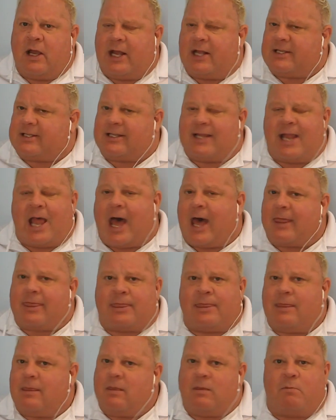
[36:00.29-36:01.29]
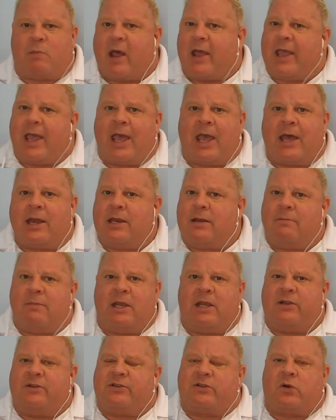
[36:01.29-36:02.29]
it's not by any
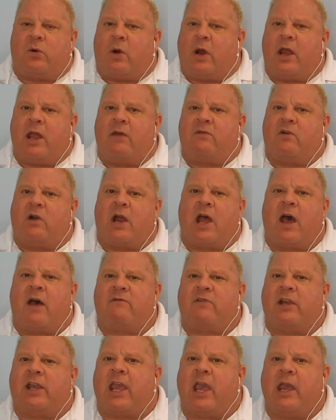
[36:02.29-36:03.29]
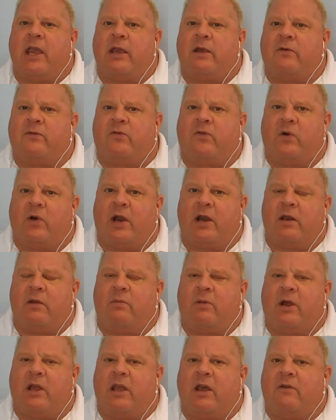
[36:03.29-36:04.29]
means do I ever advocate for
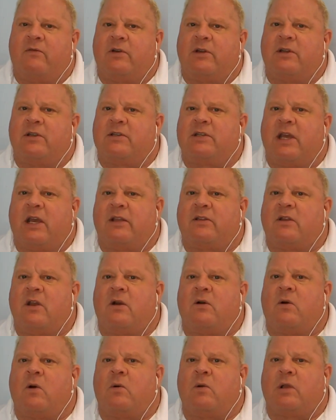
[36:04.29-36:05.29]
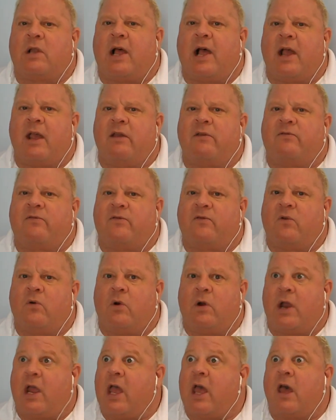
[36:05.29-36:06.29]
anybody ever to take their own life
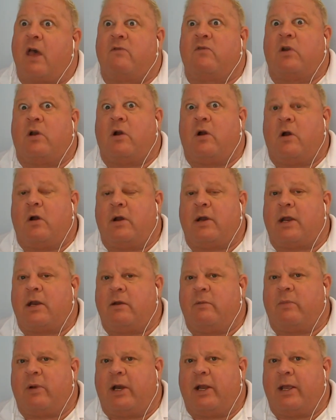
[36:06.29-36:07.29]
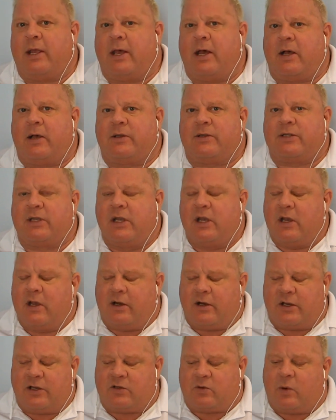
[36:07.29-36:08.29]
or ever to hurt anybody else,
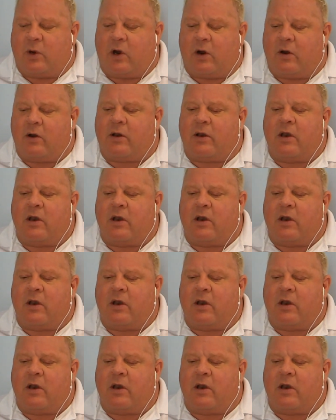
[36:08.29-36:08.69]
because we heard,